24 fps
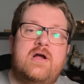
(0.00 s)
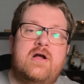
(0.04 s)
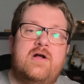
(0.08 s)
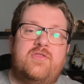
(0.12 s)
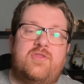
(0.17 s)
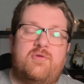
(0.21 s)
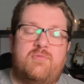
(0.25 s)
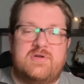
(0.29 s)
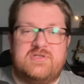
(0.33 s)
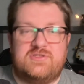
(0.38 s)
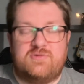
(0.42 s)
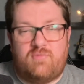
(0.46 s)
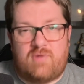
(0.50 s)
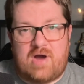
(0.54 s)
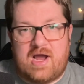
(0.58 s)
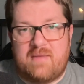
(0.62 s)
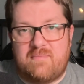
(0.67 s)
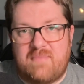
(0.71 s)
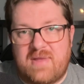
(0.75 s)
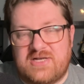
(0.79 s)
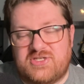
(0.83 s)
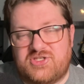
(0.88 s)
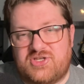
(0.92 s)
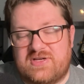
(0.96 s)
The reason why I'm
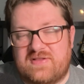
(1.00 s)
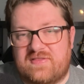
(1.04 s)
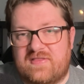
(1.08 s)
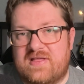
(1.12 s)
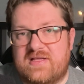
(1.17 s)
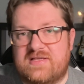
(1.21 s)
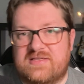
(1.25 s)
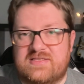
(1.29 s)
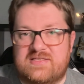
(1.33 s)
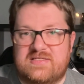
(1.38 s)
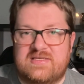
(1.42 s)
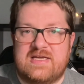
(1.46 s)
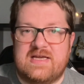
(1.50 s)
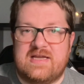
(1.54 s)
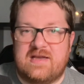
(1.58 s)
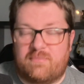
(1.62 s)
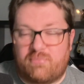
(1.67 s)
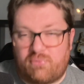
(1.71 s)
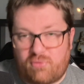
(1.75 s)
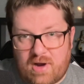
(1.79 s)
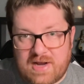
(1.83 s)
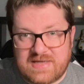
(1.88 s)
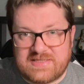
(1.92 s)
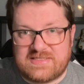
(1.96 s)
mentioning this in a
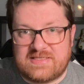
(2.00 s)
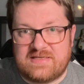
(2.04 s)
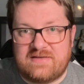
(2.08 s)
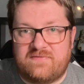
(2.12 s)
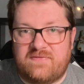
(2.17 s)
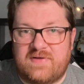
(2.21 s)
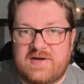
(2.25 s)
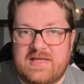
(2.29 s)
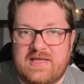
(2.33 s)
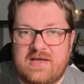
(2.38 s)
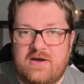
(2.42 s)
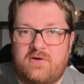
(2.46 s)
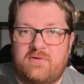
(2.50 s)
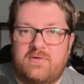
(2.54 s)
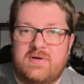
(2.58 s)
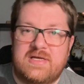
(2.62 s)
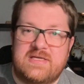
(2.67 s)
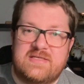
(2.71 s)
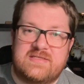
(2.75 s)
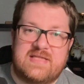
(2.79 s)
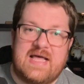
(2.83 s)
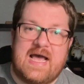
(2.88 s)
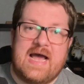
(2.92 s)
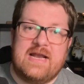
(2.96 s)
pricing video
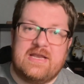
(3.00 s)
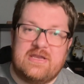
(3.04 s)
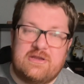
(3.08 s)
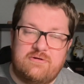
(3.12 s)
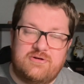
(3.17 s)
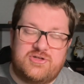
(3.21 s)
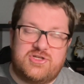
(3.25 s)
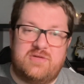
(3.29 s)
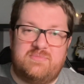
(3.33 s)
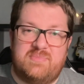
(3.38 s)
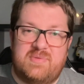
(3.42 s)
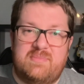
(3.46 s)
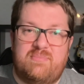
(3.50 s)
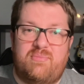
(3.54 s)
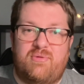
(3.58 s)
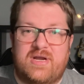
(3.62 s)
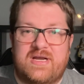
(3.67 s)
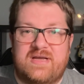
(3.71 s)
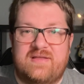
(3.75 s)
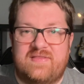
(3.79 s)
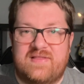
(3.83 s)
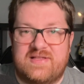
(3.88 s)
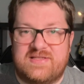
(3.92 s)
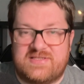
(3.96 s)
is that you should be
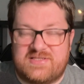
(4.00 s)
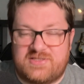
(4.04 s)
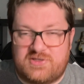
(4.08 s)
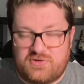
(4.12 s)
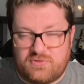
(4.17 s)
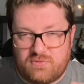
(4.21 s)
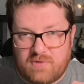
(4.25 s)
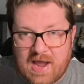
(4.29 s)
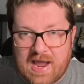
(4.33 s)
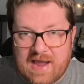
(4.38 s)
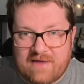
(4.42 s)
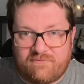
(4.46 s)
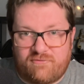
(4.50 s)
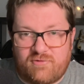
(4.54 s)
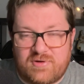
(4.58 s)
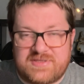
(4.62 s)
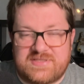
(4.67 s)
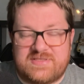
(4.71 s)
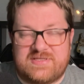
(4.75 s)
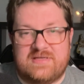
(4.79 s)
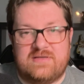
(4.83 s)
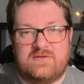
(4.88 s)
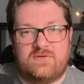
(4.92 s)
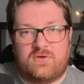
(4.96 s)
bringing this to every
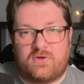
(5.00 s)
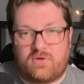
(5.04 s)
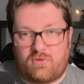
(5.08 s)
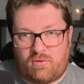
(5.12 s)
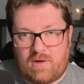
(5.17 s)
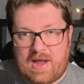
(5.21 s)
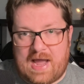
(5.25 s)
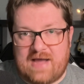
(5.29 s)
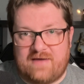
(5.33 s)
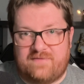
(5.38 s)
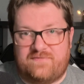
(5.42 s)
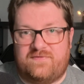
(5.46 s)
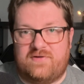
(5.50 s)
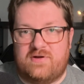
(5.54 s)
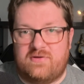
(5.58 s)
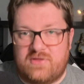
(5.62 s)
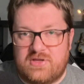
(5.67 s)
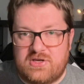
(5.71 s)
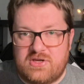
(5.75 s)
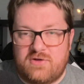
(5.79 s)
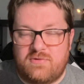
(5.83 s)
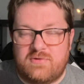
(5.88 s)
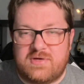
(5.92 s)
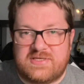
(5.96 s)
single craft fair
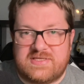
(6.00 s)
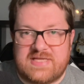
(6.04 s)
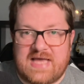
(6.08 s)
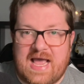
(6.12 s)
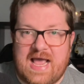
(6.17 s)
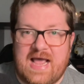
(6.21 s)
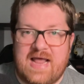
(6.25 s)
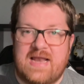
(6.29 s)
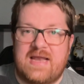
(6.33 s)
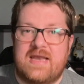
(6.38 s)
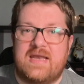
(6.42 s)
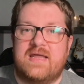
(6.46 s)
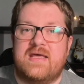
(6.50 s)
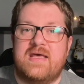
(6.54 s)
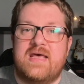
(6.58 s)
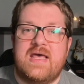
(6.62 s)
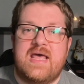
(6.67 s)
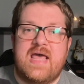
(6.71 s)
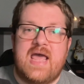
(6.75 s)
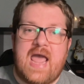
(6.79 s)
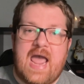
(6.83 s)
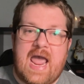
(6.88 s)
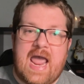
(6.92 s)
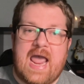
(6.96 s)
that you attend.
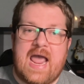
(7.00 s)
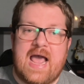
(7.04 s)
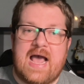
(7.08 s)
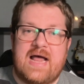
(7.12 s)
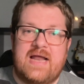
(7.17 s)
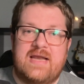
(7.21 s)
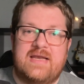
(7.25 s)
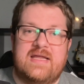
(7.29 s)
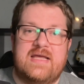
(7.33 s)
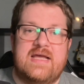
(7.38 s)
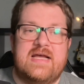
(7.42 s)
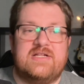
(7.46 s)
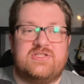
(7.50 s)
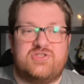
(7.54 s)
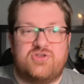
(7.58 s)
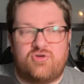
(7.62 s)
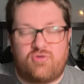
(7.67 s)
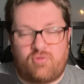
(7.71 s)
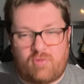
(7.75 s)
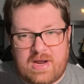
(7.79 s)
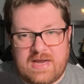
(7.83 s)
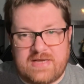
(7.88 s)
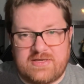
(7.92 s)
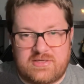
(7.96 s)
And it's
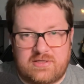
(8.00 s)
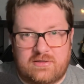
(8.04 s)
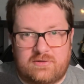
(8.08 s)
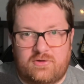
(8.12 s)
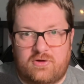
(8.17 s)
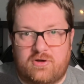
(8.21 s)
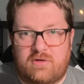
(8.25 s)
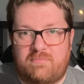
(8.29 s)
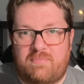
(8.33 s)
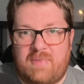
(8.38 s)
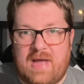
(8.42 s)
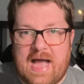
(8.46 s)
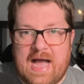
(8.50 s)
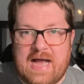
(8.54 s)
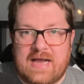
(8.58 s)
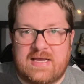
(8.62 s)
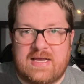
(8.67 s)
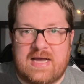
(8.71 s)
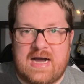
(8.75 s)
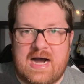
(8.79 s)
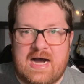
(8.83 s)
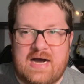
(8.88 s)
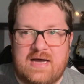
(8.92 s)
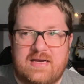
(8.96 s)
great to look
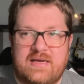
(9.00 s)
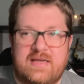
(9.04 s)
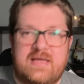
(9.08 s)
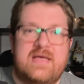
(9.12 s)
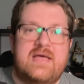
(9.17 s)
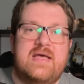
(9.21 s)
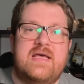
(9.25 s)
back on